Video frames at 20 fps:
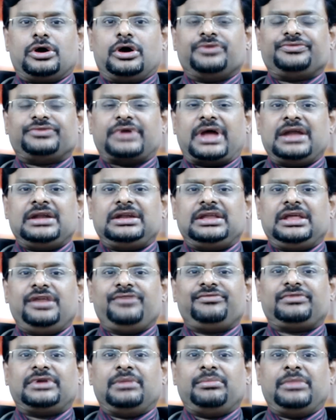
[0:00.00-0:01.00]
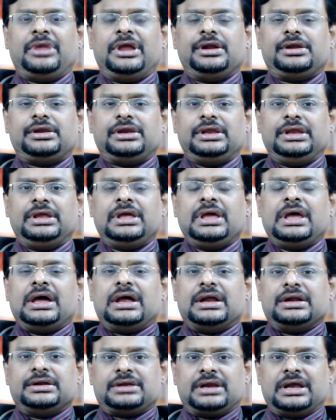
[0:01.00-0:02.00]
of anti-inflammatory
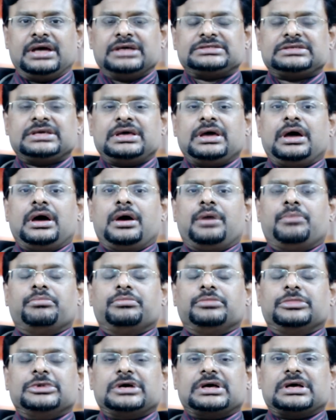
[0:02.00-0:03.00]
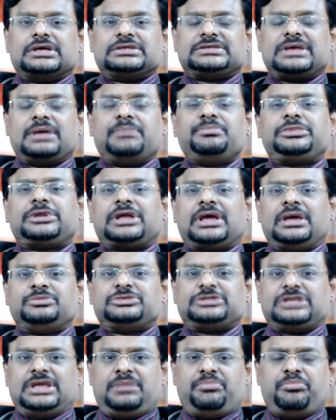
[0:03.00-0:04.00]
drugs.
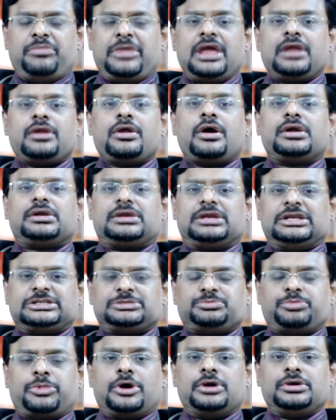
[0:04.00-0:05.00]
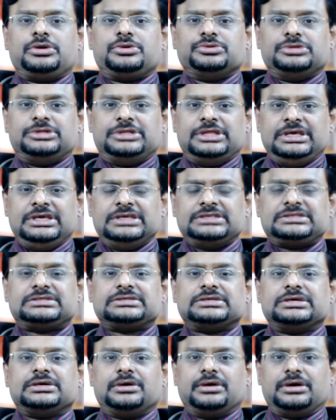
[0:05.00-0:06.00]
Sometimes it may not respond to
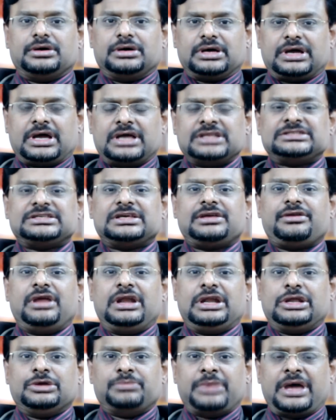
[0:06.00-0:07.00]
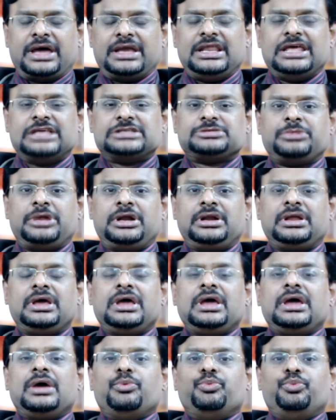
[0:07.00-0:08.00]
these conservative management,
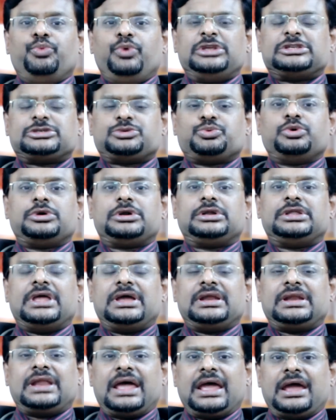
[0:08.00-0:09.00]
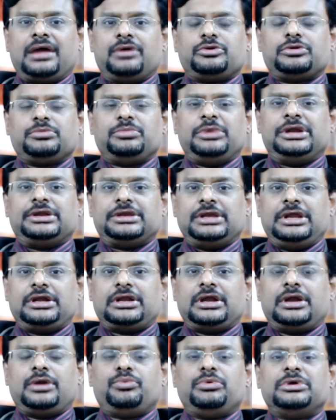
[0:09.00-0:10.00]
which would then have to be
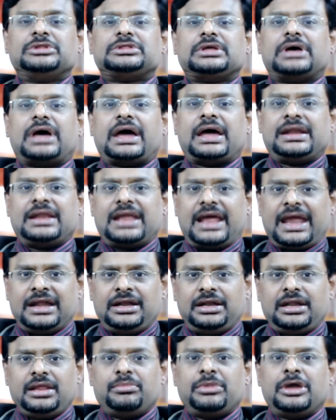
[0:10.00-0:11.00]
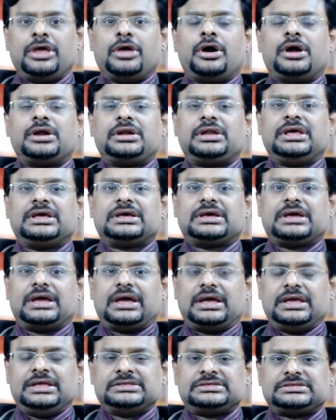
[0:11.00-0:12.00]
treated with an antibiotic,
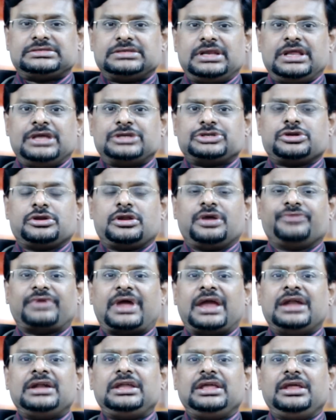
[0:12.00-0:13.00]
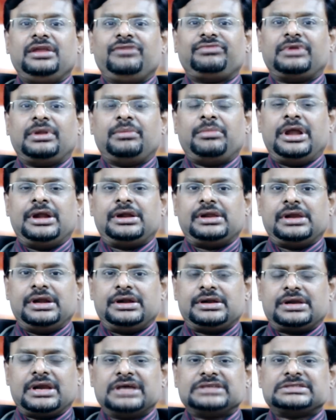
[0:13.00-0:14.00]
installation of anti-inflammatory
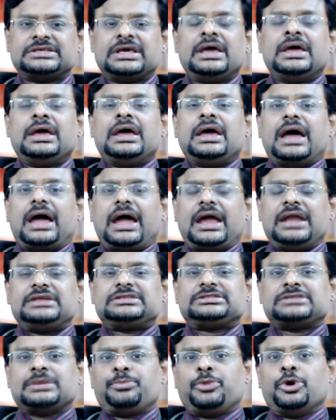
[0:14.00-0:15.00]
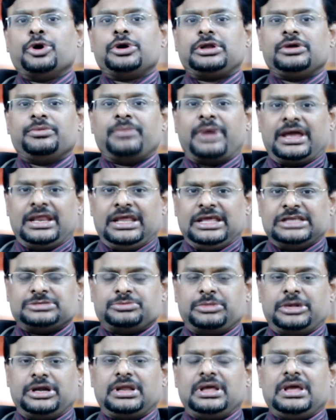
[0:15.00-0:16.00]
drugs and supportive
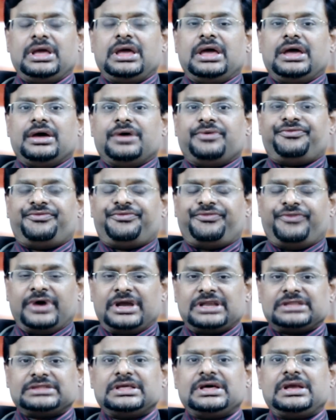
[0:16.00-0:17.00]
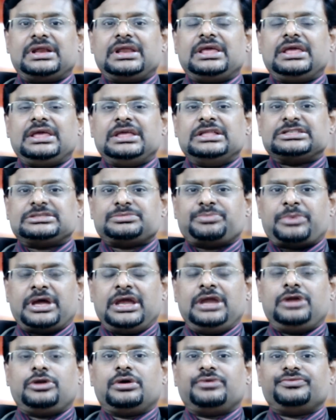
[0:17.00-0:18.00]
management. Further, in
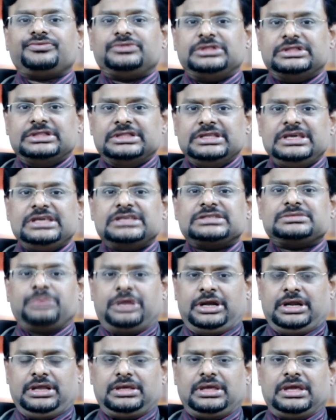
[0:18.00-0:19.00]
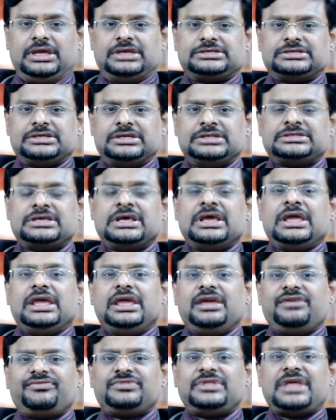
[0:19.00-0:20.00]
spite of these medications,
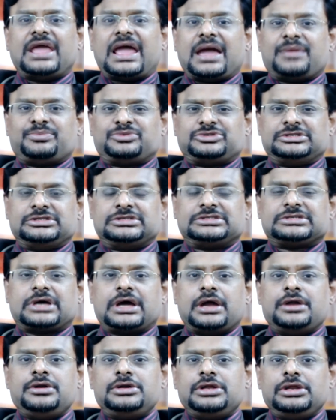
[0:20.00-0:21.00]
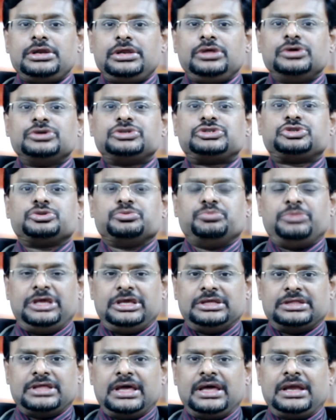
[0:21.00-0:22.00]
if the abscess continues to
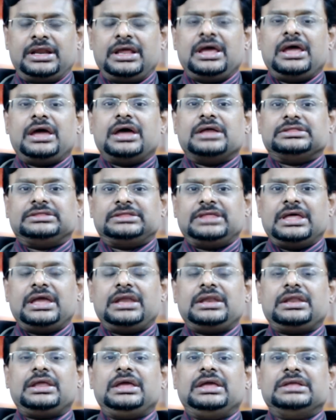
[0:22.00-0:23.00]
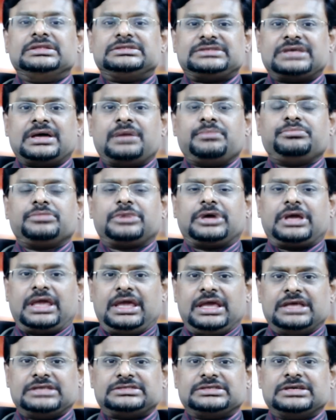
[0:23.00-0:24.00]
be there, then in some
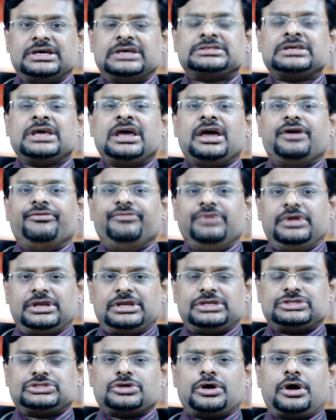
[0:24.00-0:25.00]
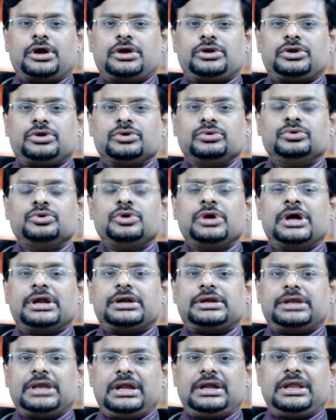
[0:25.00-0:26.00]
cases we resort to
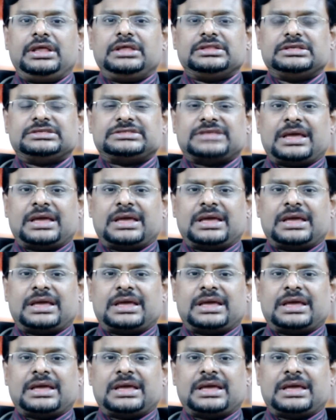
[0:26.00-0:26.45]
treating this